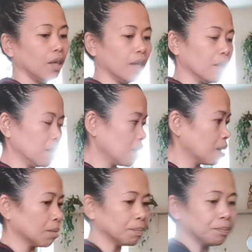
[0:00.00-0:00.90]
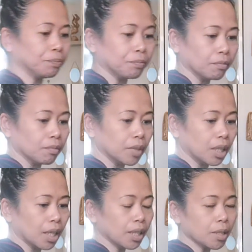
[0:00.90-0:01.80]
And the
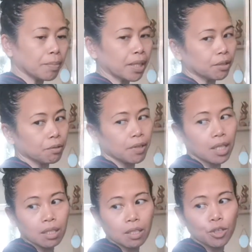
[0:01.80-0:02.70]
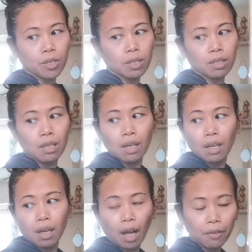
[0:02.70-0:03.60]
next plant, so these are just
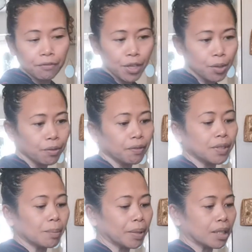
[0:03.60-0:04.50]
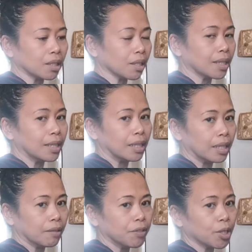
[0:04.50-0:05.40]
a few of the plants that
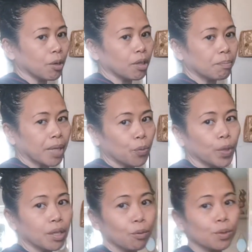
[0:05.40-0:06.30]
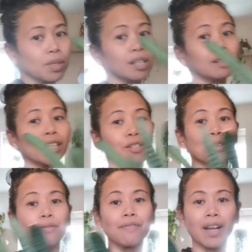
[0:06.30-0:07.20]
lives on my windowsill that
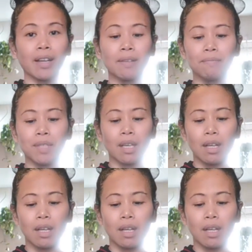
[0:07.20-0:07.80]
survived